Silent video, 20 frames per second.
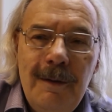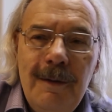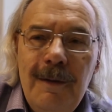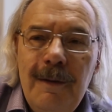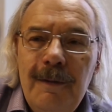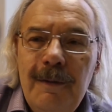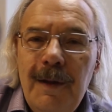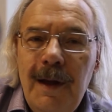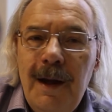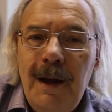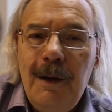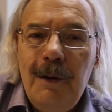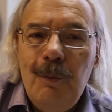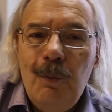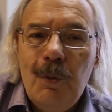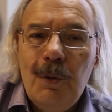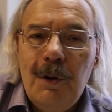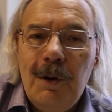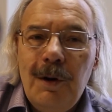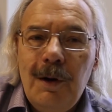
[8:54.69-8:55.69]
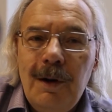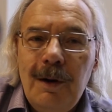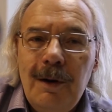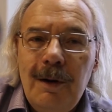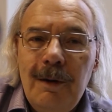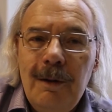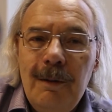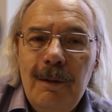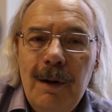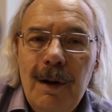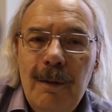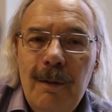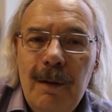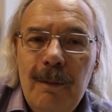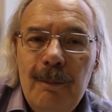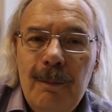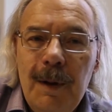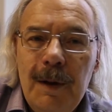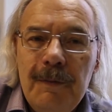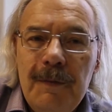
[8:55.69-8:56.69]
They were,
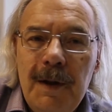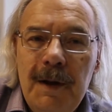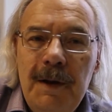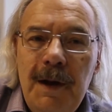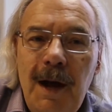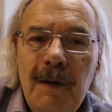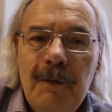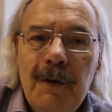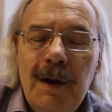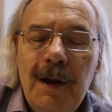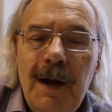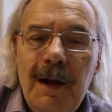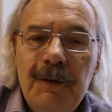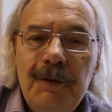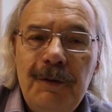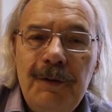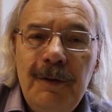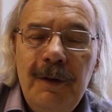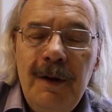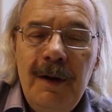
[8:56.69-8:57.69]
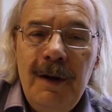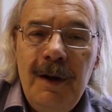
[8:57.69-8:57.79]
but nonetheless,